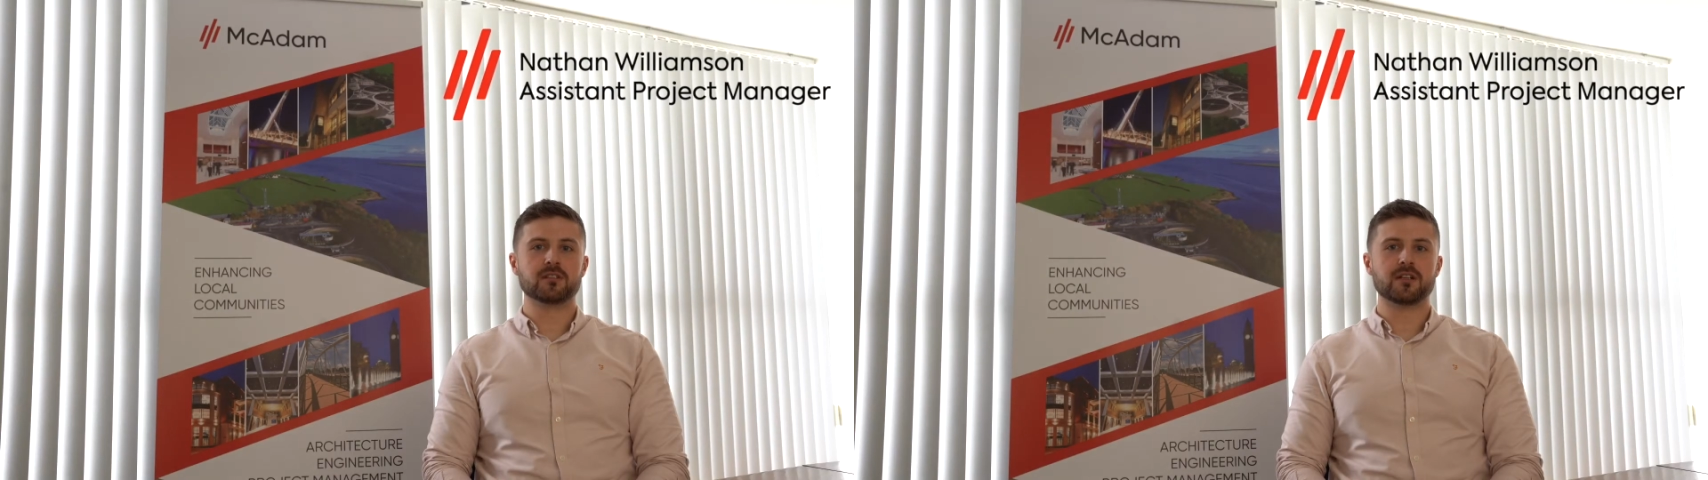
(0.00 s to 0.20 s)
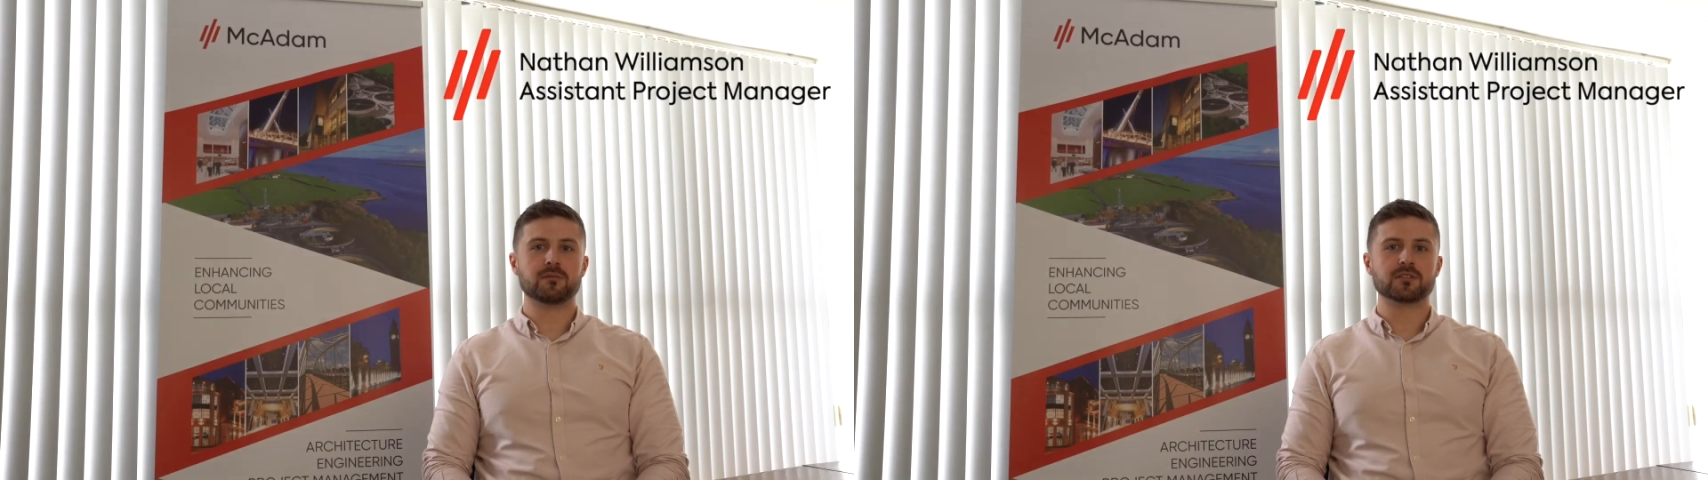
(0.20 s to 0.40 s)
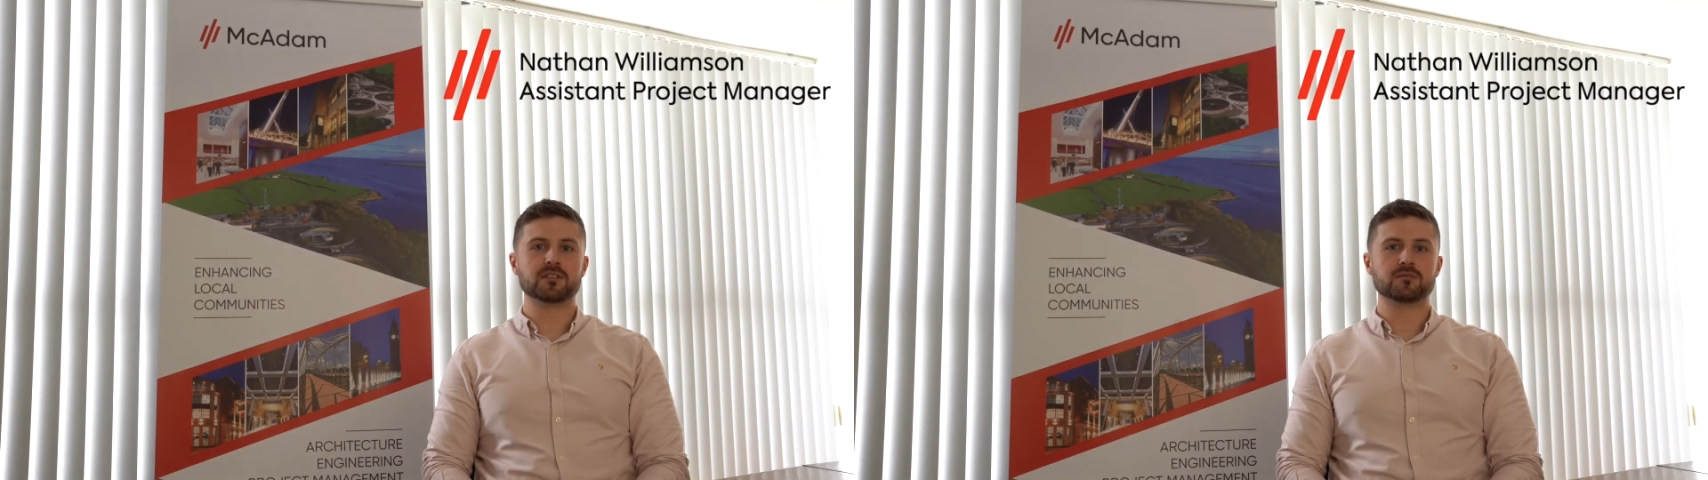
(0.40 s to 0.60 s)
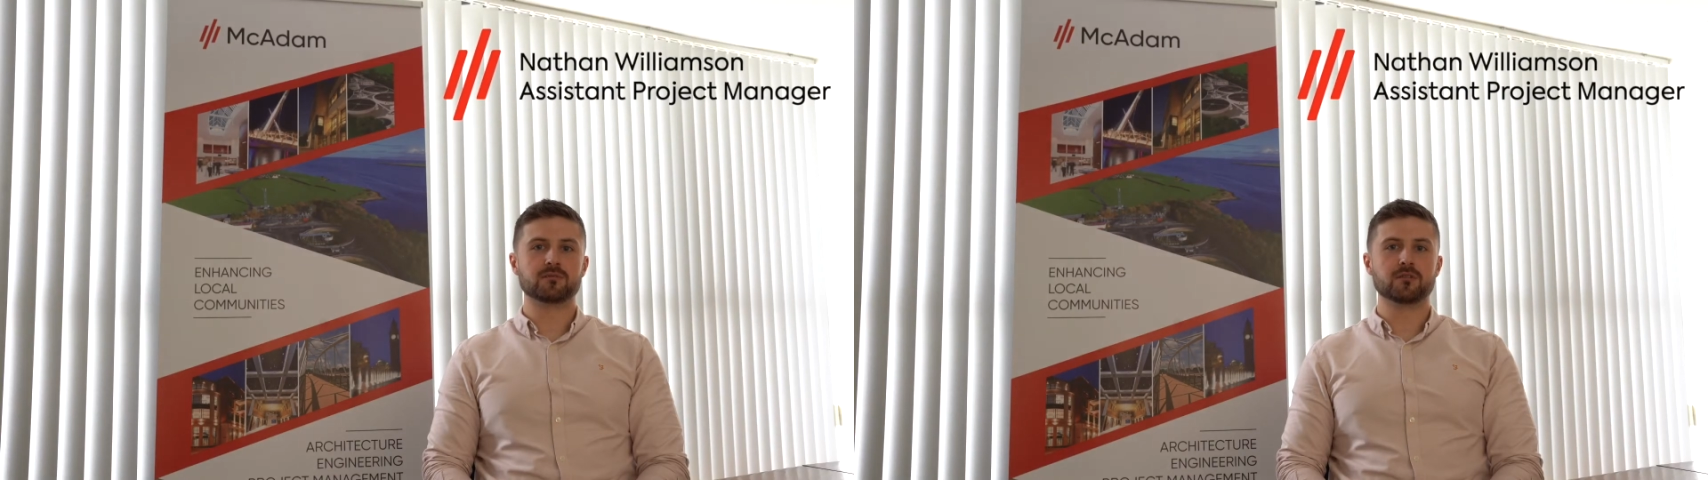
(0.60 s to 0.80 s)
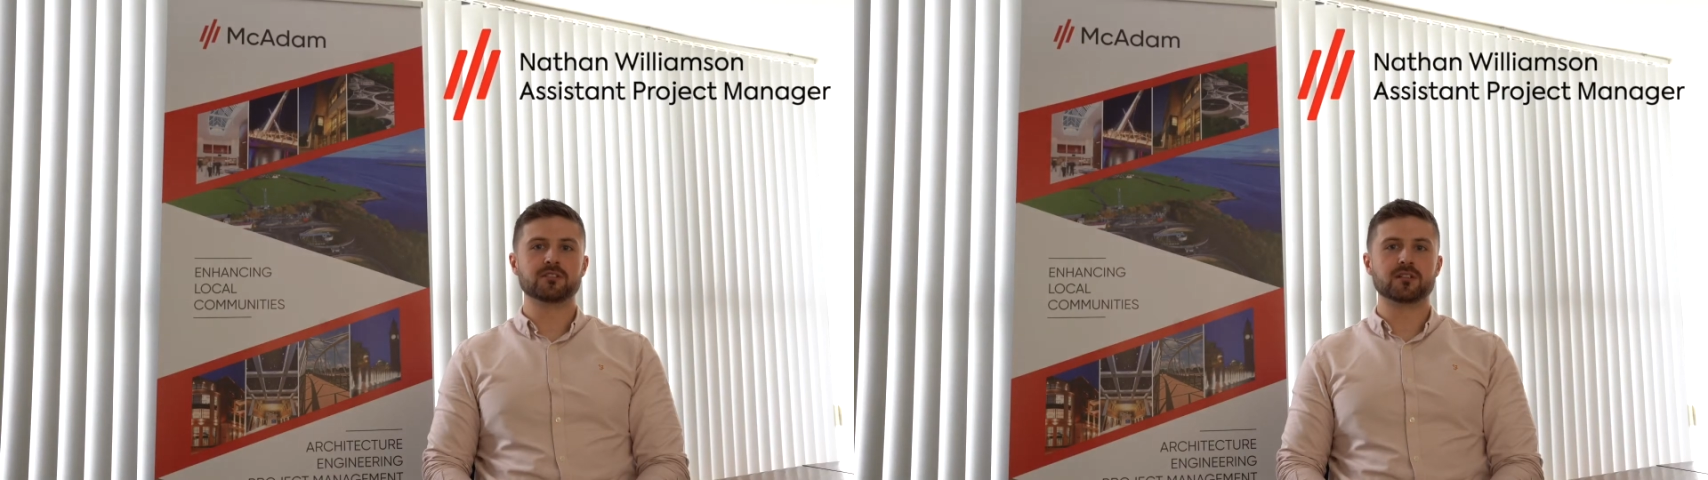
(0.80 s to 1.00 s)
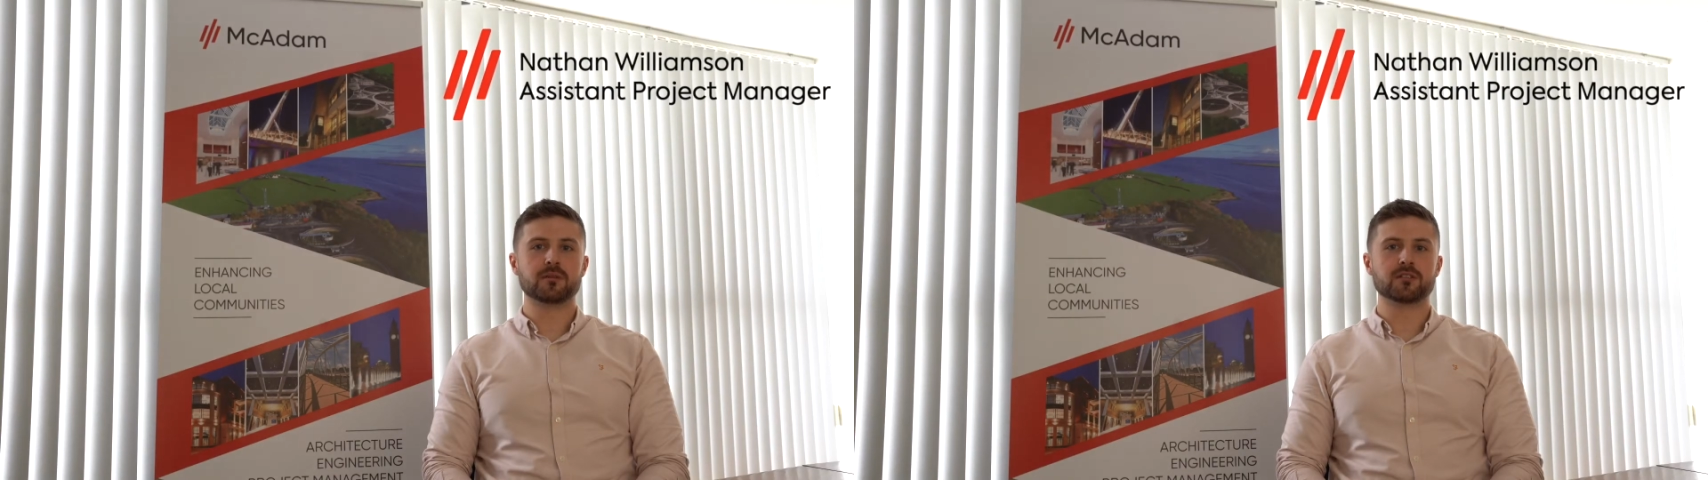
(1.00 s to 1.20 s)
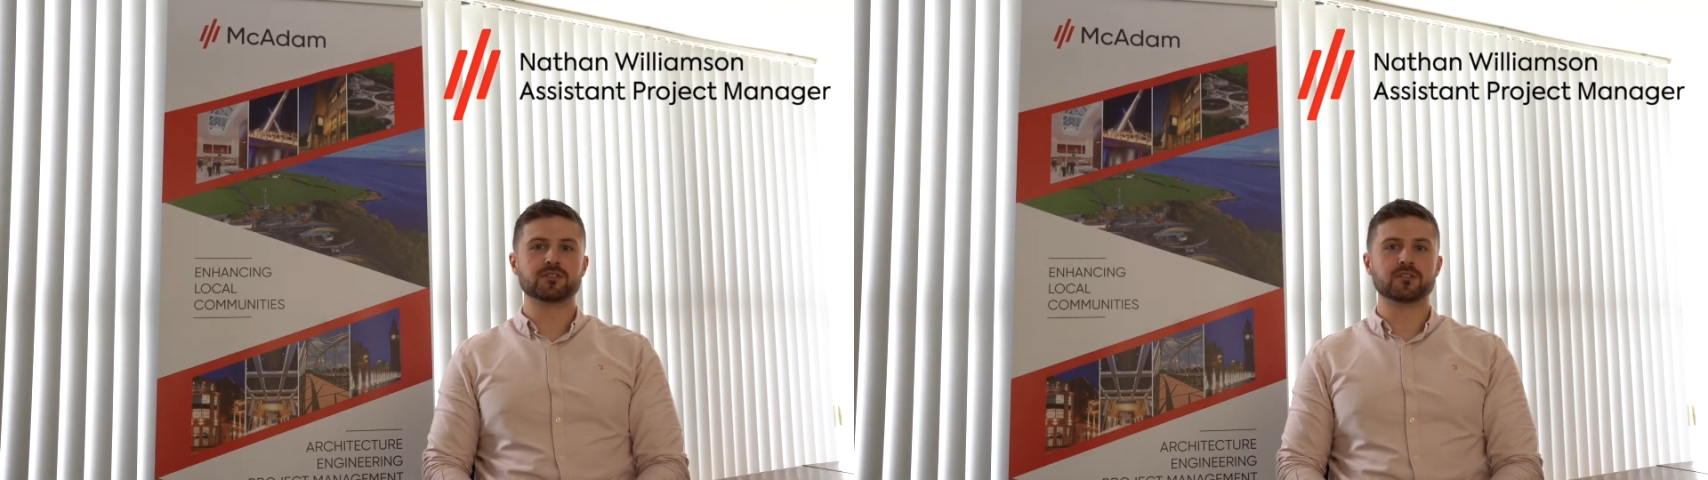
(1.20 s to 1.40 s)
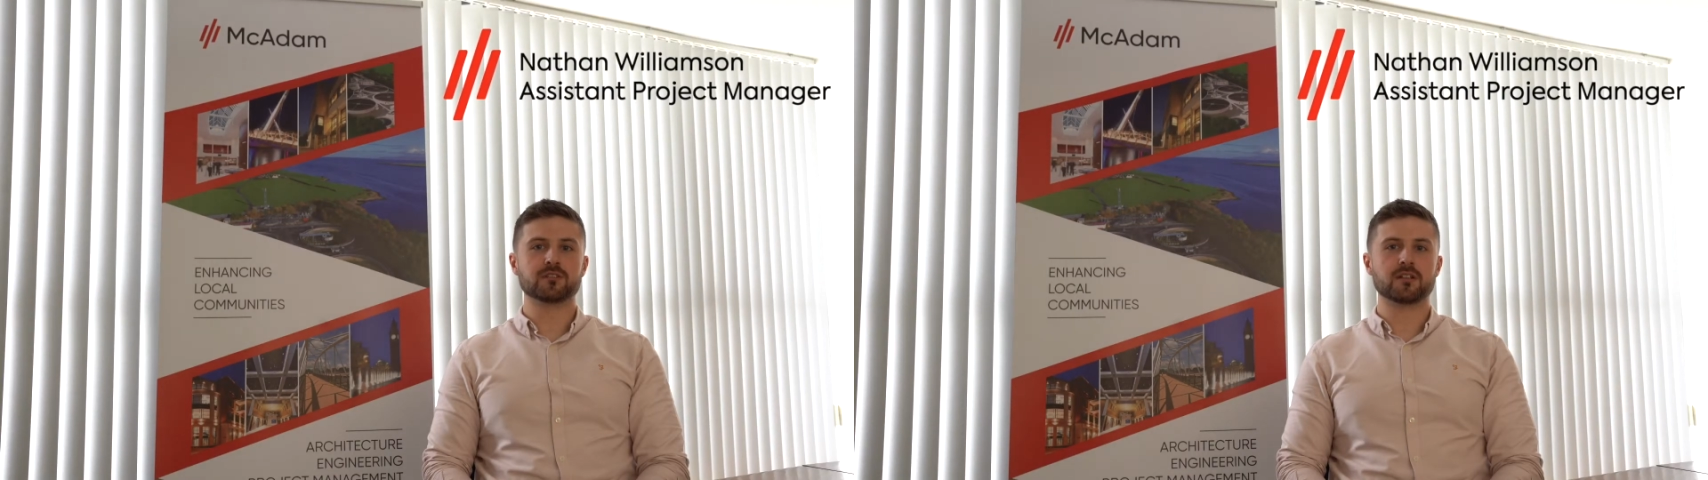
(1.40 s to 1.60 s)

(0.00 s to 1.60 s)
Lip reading: and I'm Assistant Project Manager